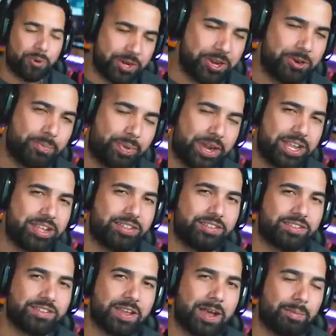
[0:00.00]
what are your
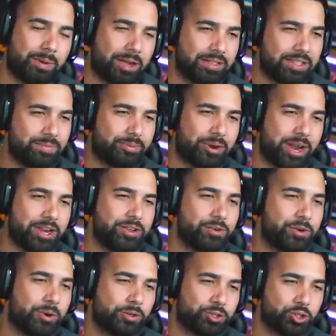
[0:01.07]
opinions about the brand
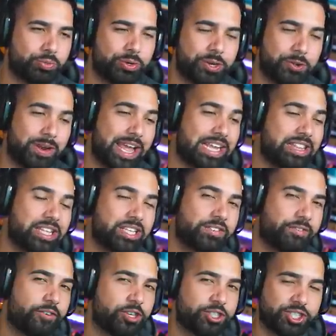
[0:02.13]
new Ghoul Trooper? Do you like
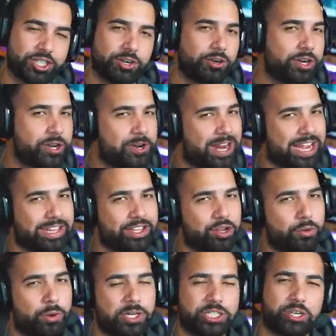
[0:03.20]
this version or do you like
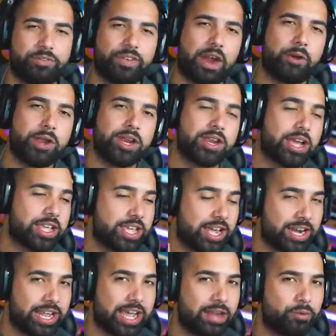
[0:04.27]
the original variant?
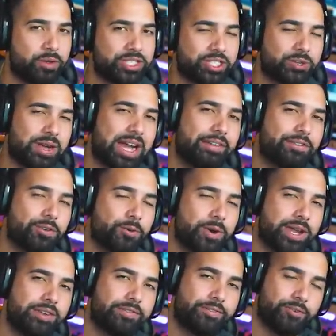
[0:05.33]
Yet again, we still have to
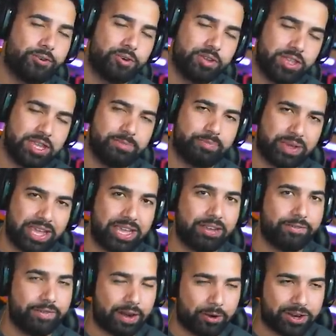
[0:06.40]
wait for the pink
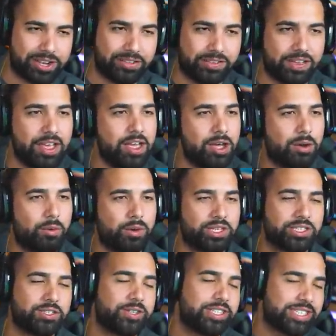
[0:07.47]
variant, which
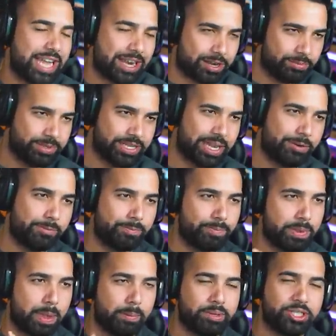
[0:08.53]
as soon as that comes out,
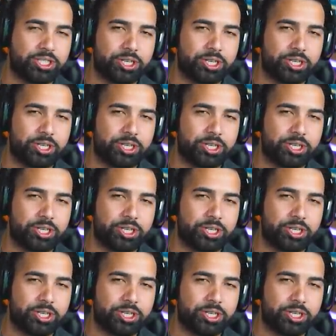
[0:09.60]
be